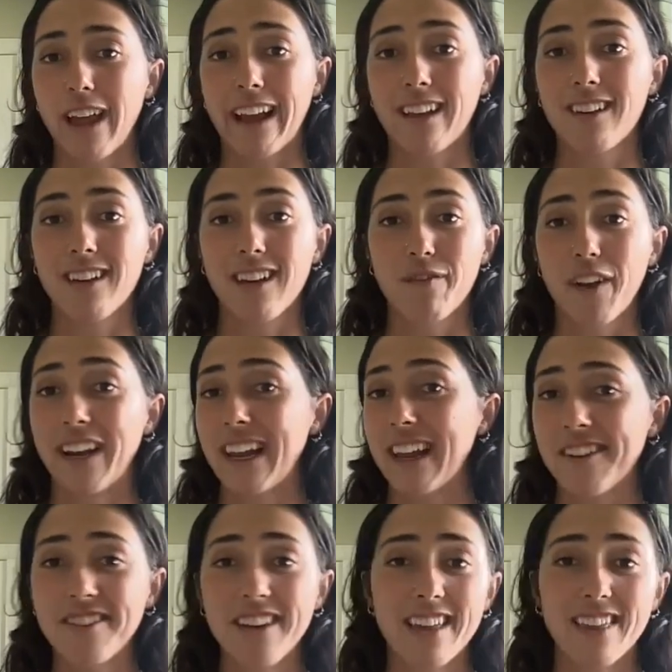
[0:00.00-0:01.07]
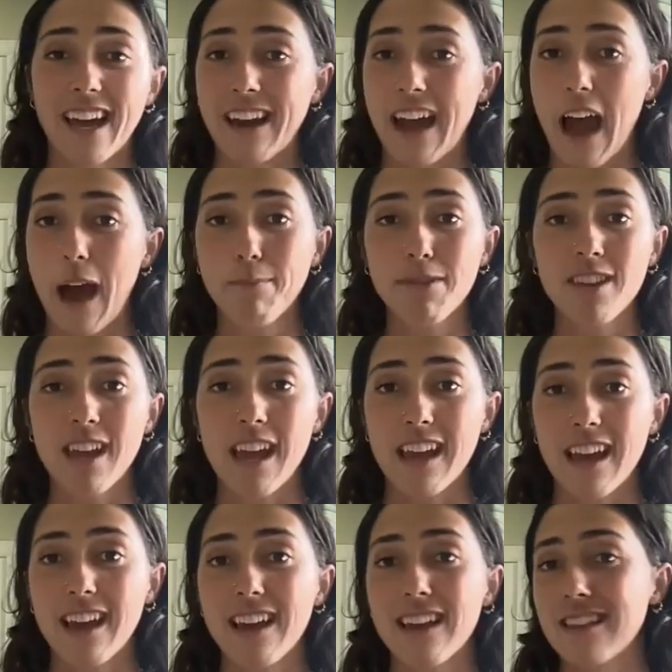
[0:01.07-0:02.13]
like, if I need to take that nap,
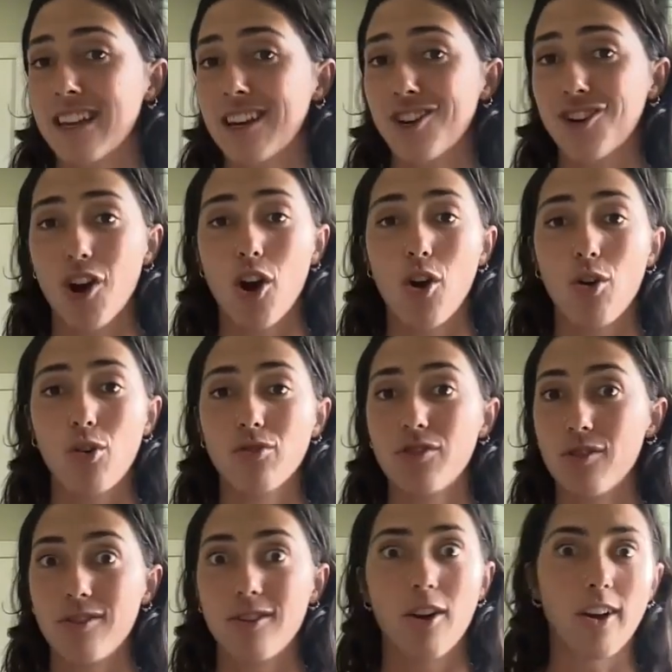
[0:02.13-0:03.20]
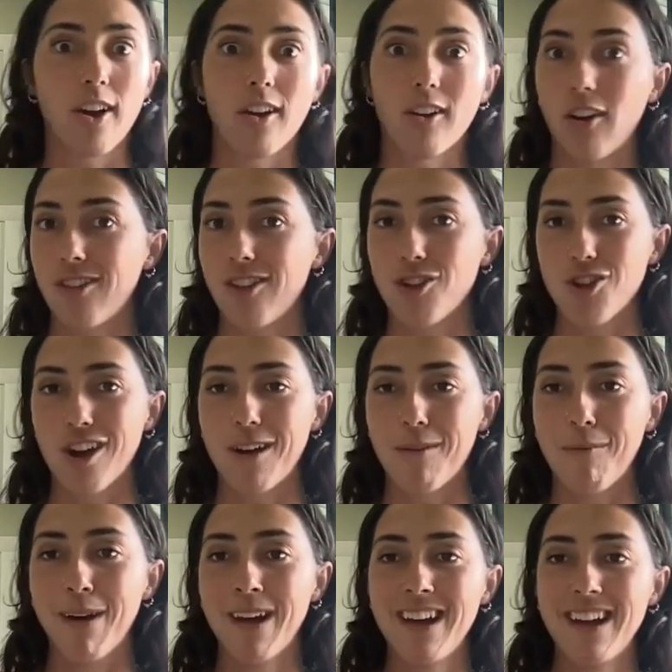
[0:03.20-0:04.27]
take it, than go do yoga, go to the
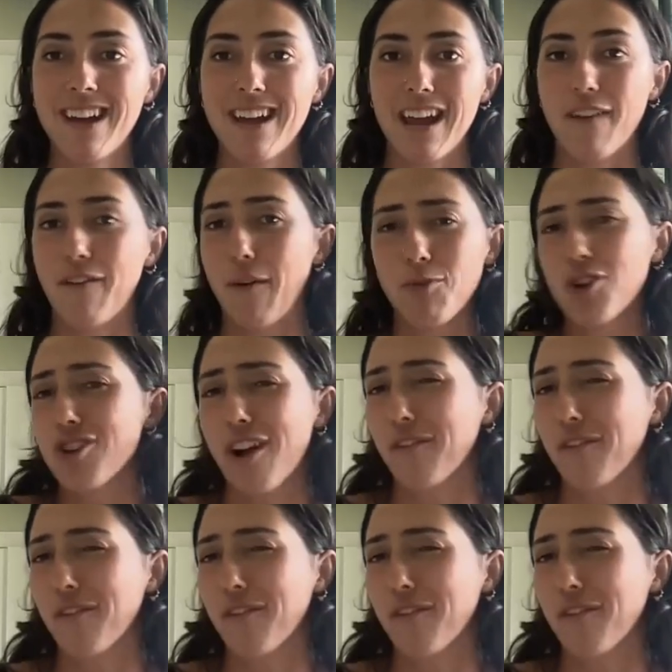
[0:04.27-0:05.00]
gym if I'm just